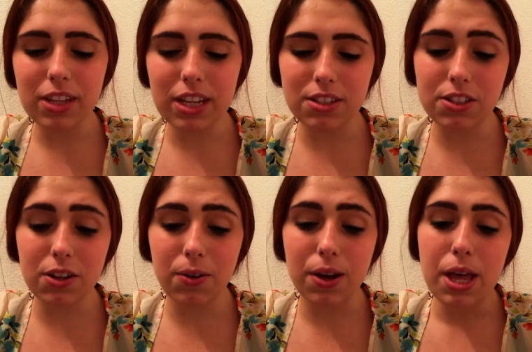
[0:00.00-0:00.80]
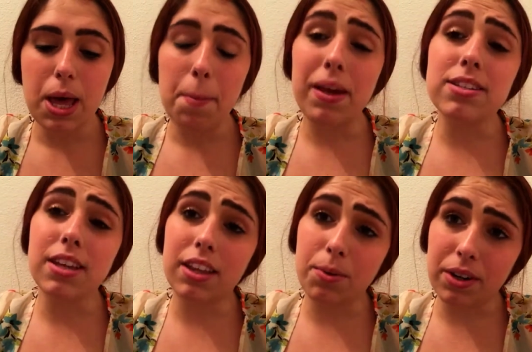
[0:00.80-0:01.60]
And so
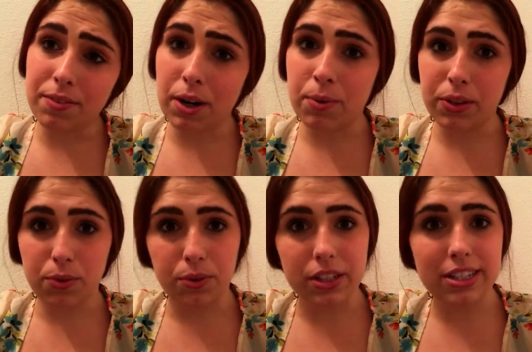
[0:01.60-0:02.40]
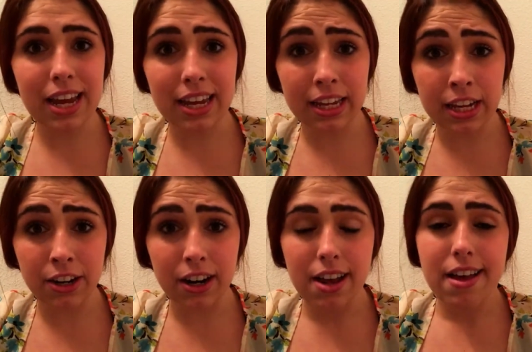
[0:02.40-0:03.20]
basically, whenever I went through the second
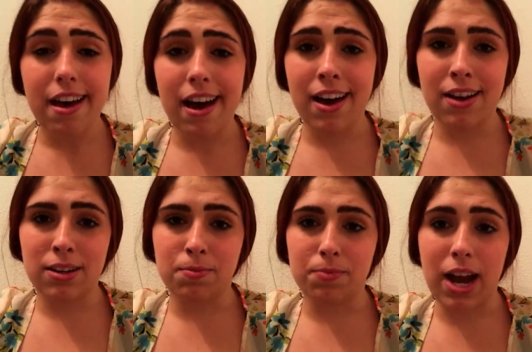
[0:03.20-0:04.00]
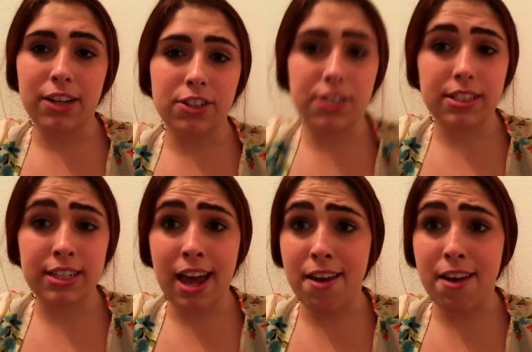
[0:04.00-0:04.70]
year, um, I just did